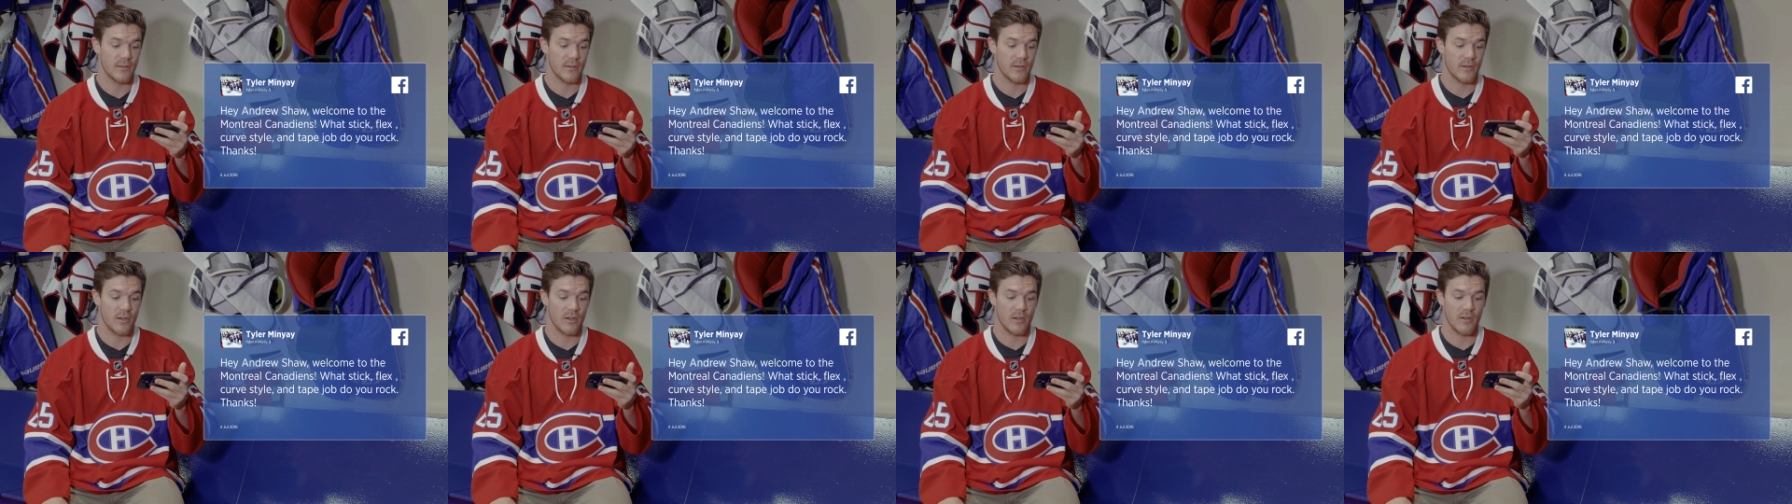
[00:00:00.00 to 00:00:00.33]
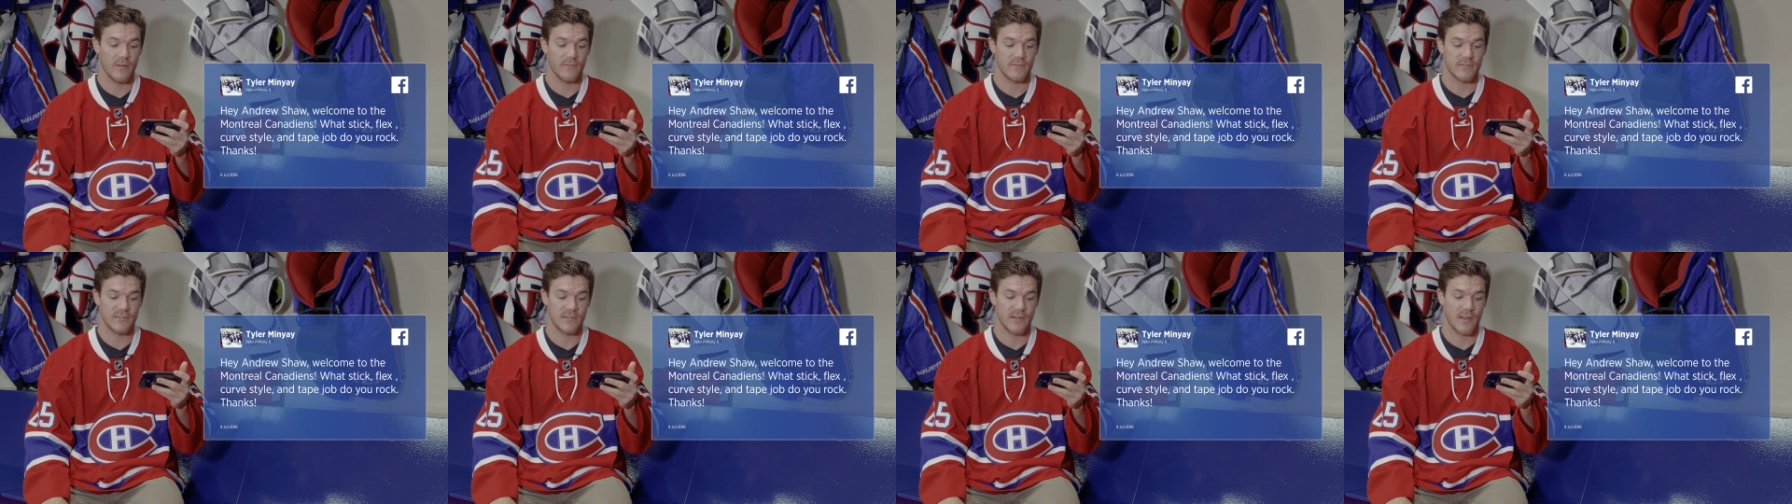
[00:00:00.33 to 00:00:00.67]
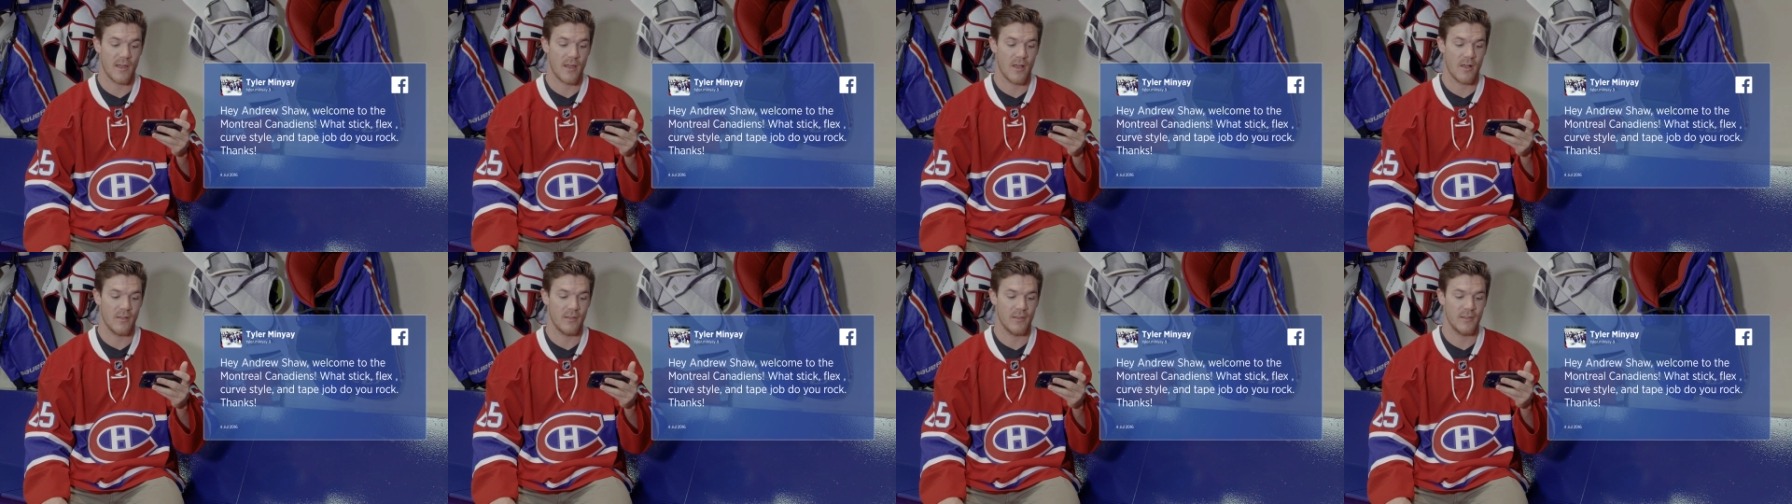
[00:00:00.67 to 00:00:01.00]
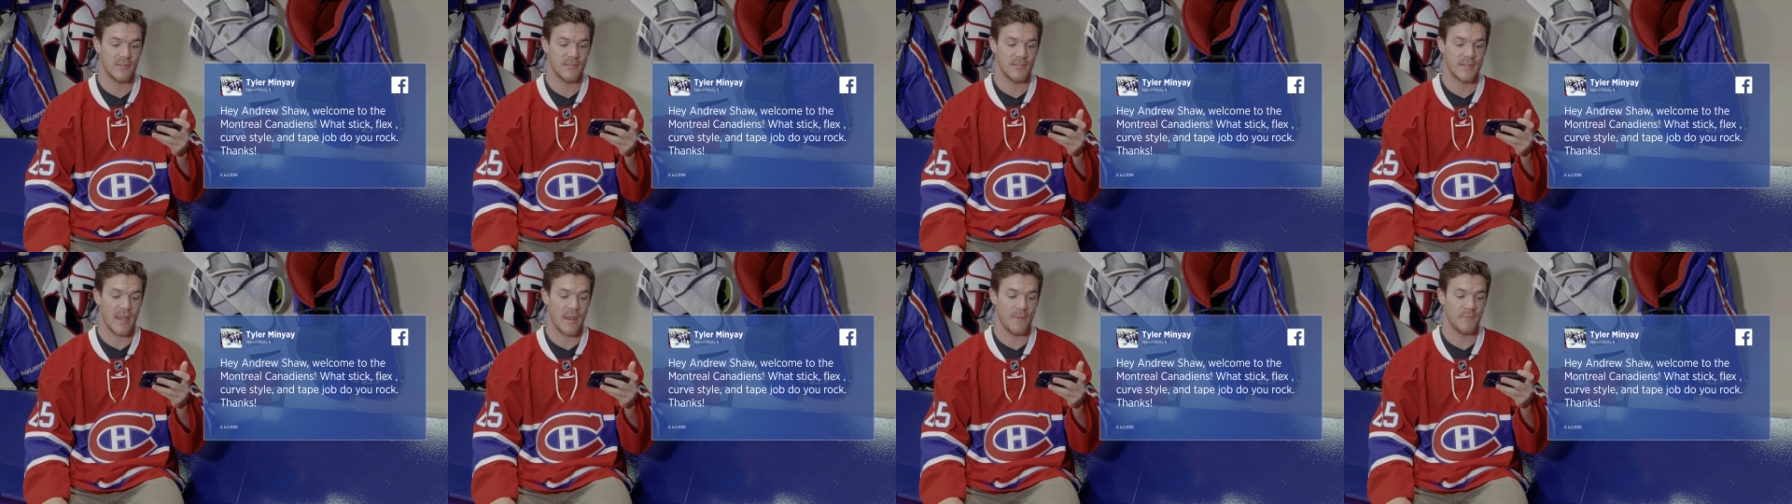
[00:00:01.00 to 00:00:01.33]
curve style,
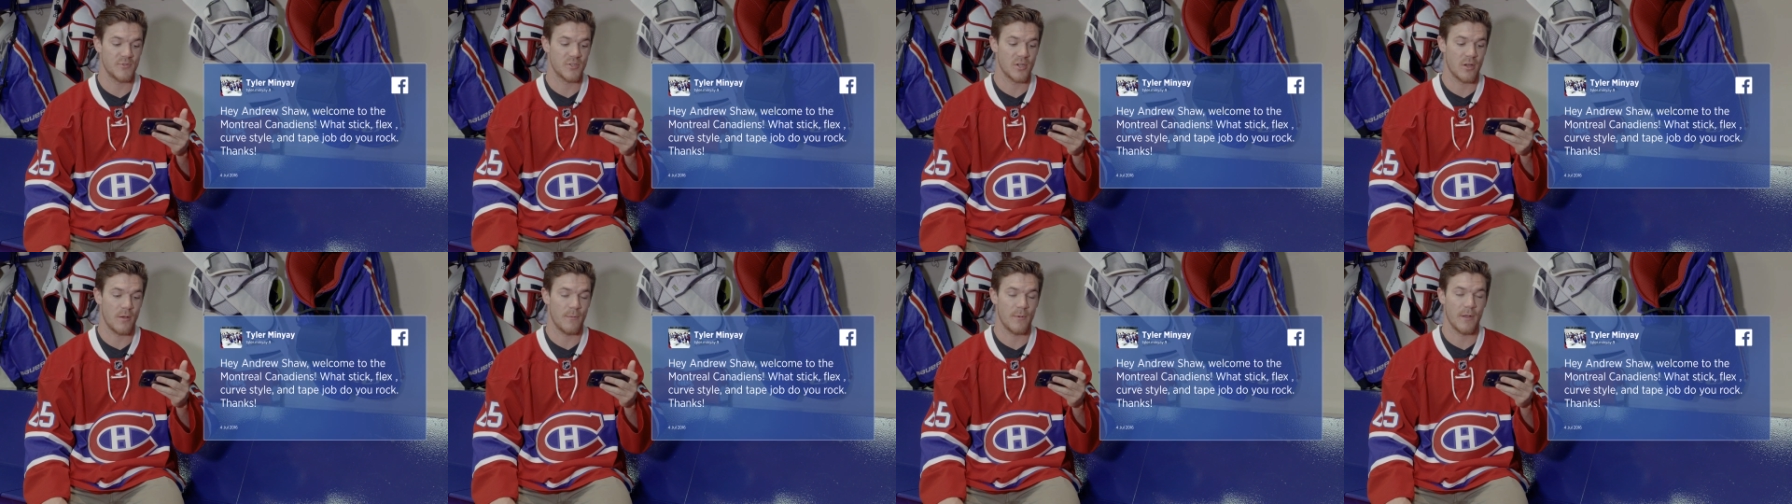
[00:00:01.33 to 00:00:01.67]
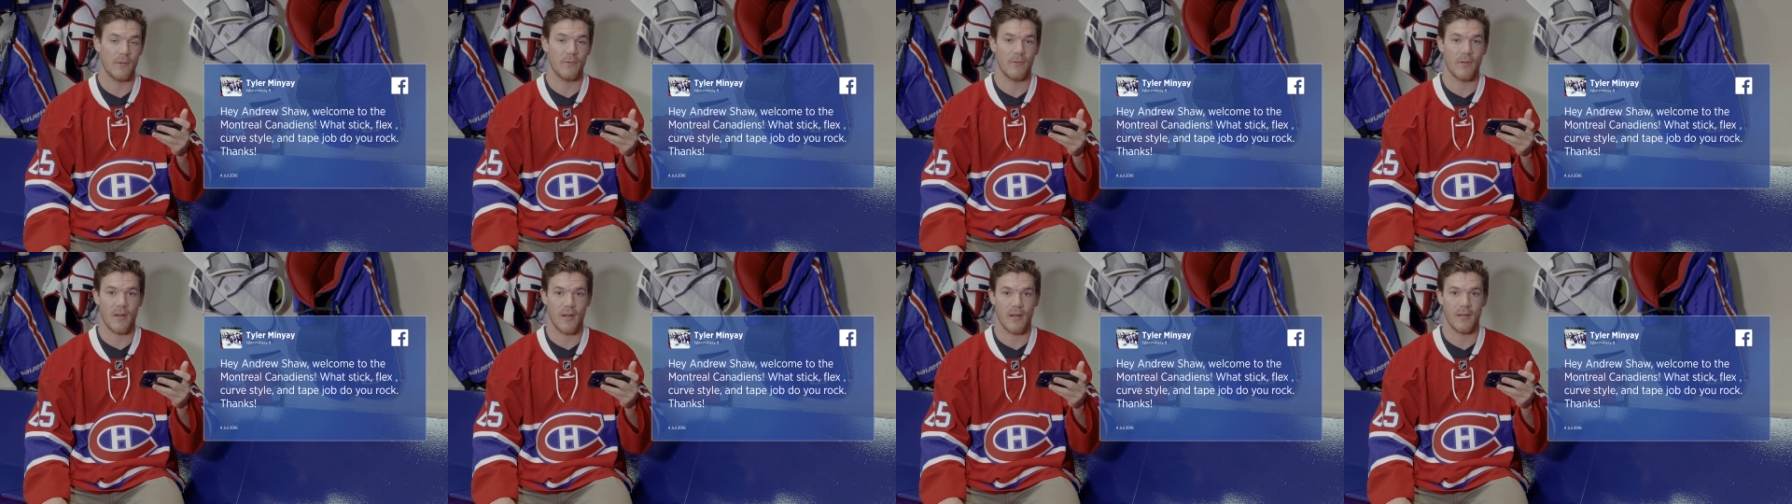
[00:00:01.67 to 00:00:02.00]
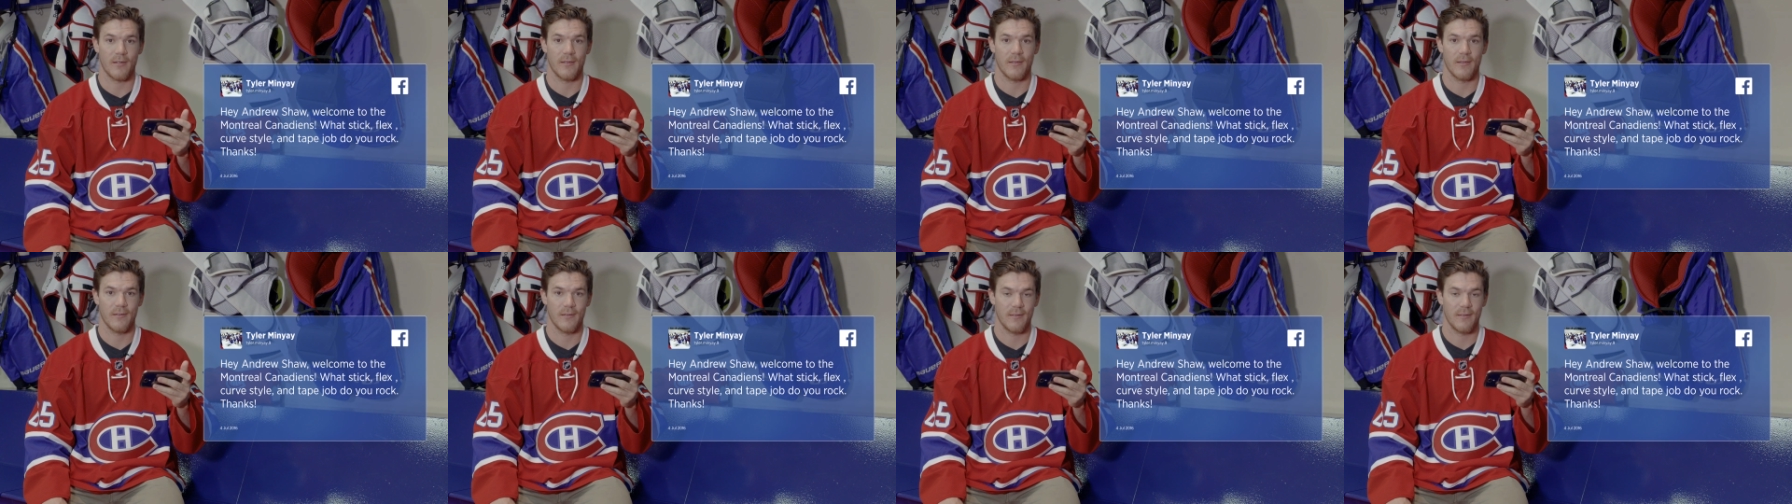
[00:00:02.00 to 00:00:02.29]
and tape job I rock.